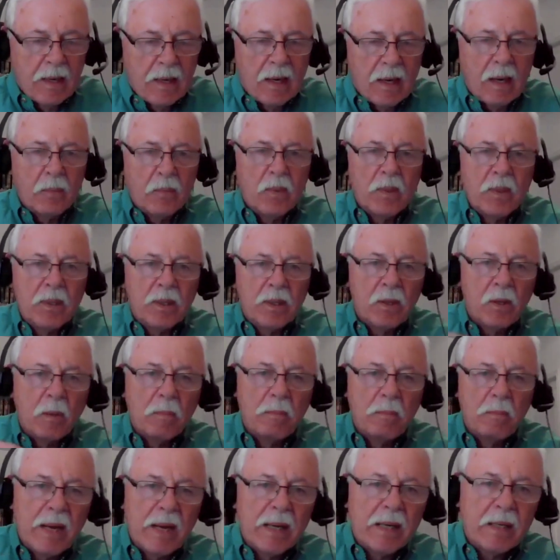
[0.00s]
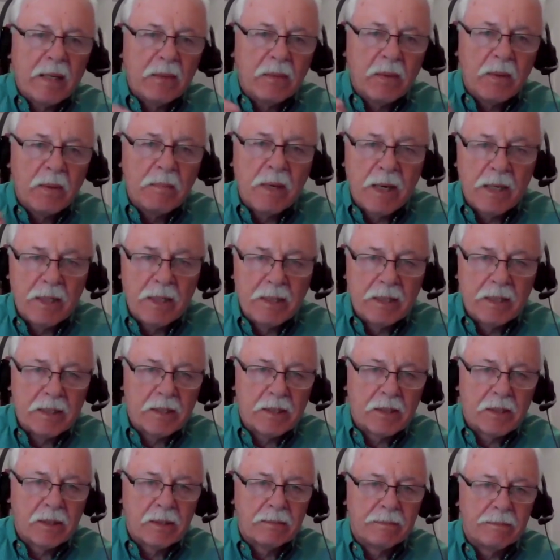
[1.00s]
I want to go back and remind
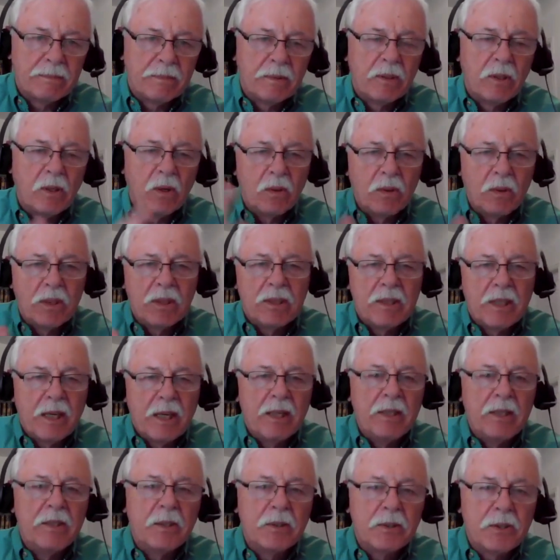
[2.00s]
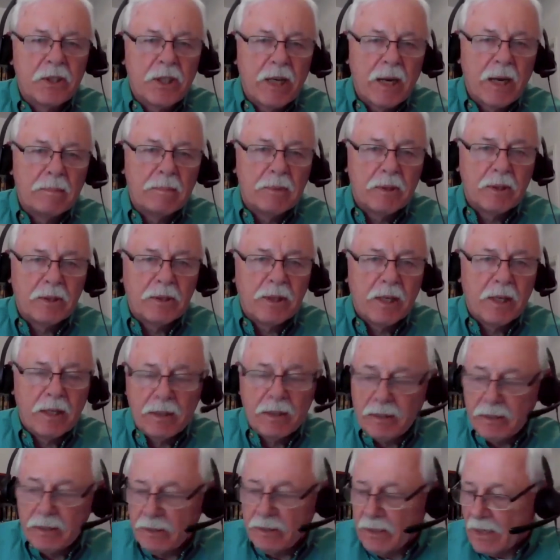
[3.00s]
us. Go to Daniel chapter
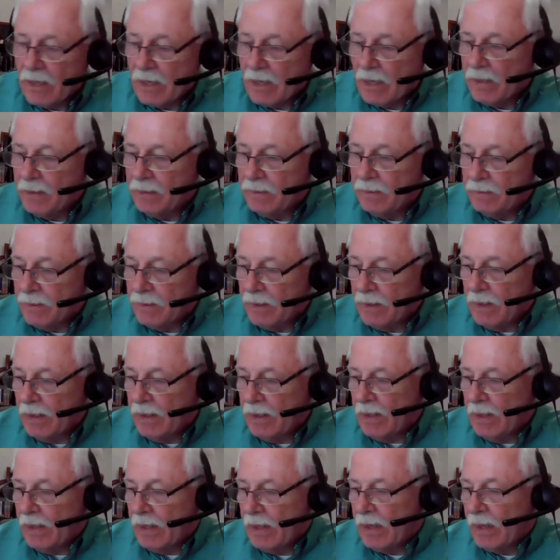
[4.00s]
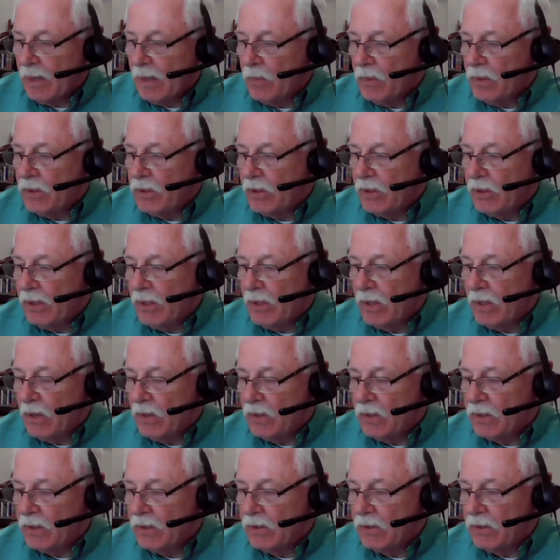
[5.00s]
nine, and I want you to
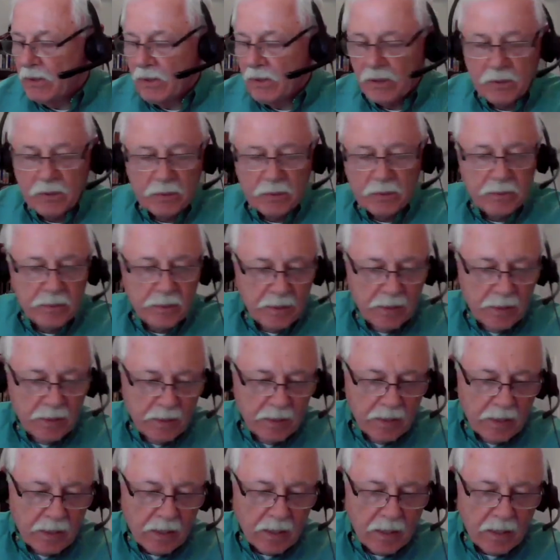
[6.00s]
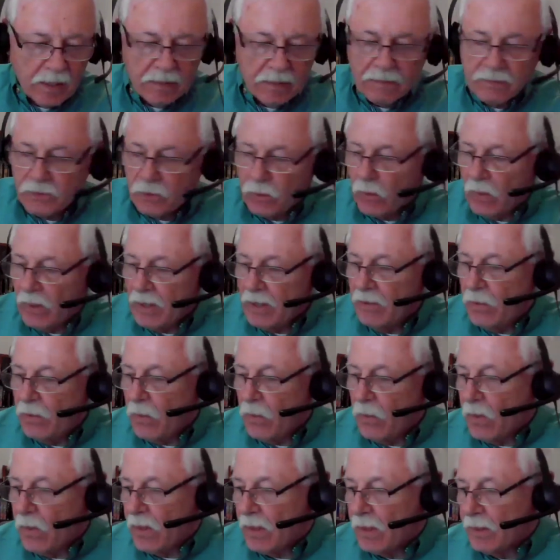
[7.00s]
go to, to uh,
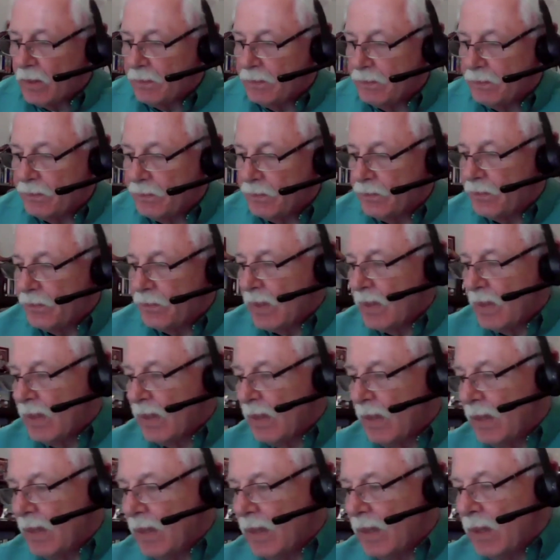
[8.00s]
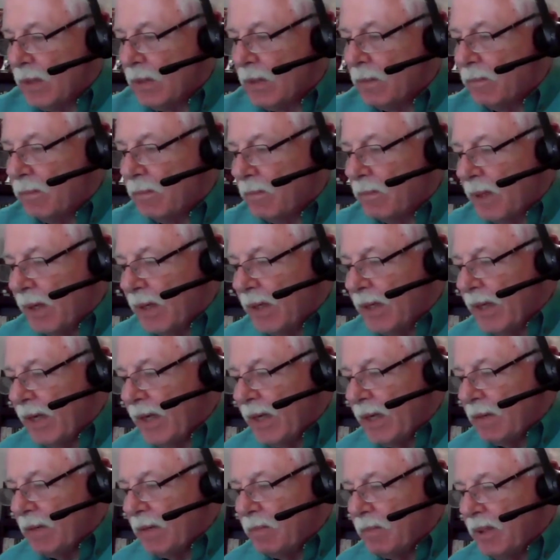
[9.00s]
twenty-four.
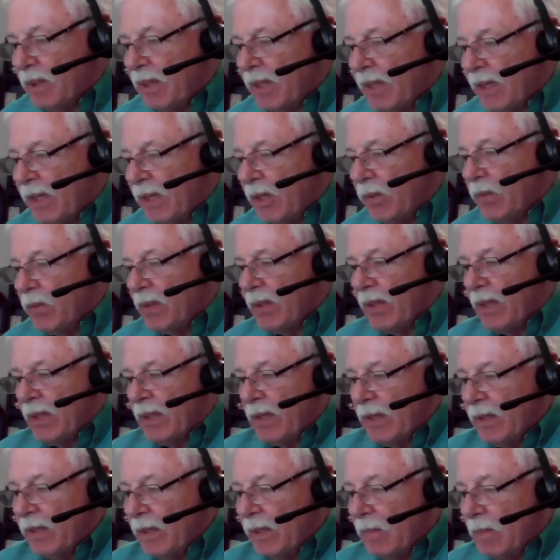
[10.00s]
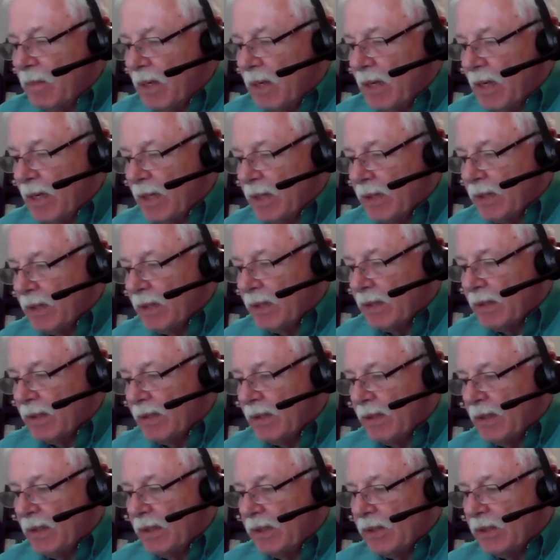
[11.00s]
Again, beginning with the end in mind.
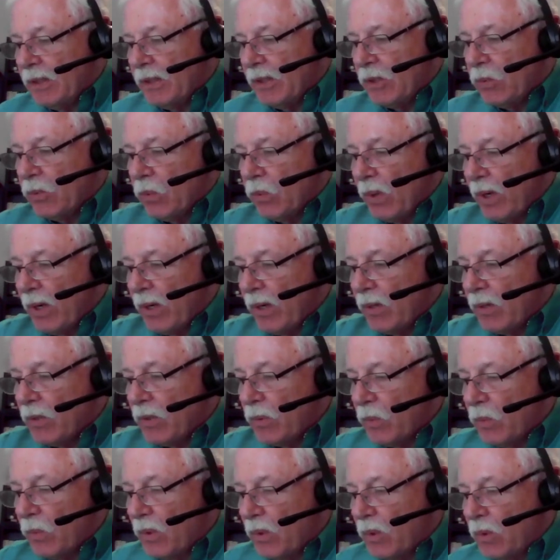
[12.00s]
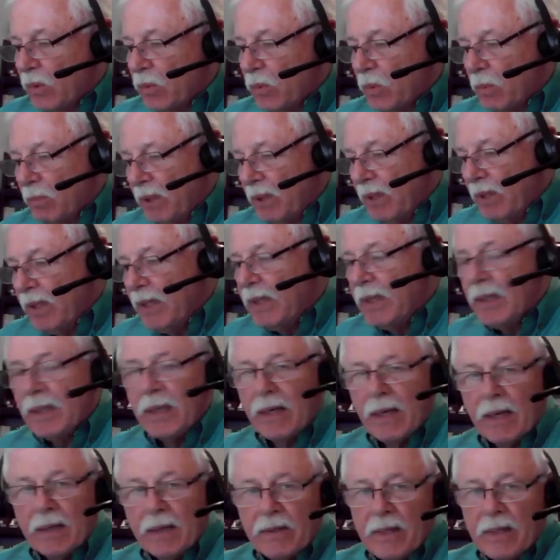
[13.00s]
This is where the world will be
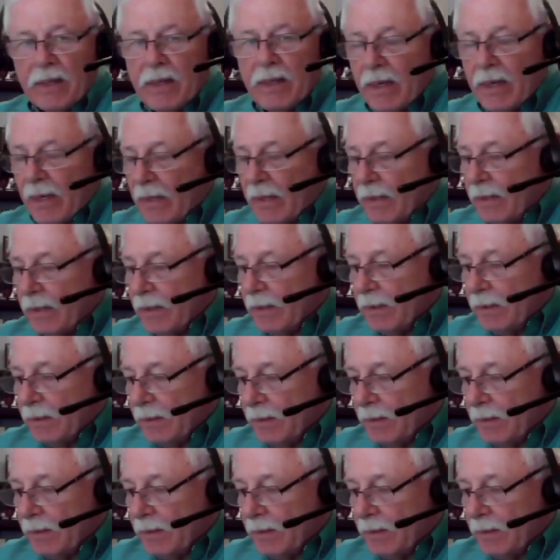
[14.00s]
at the end.